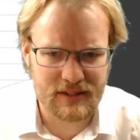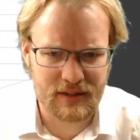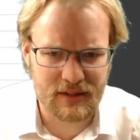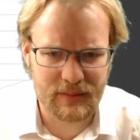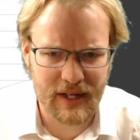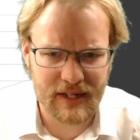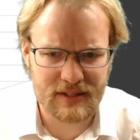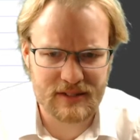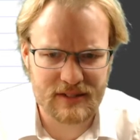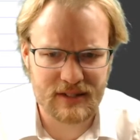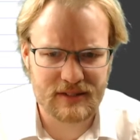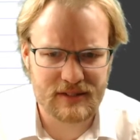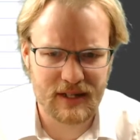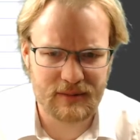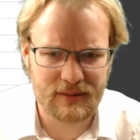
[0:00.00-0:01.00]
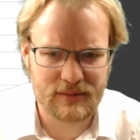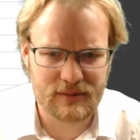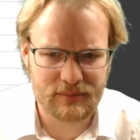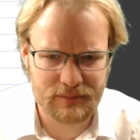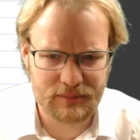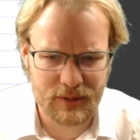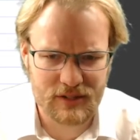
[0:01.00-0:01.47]
and minus 6 times
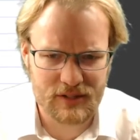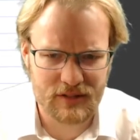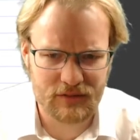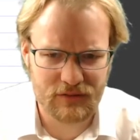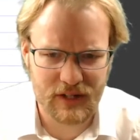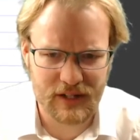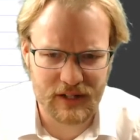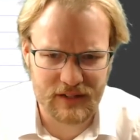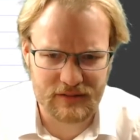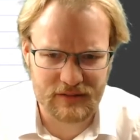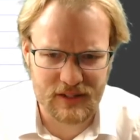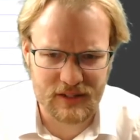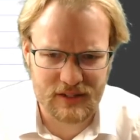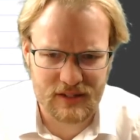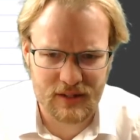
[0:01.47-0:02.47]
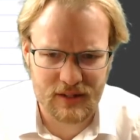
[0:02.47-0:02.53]
positive 1 gives us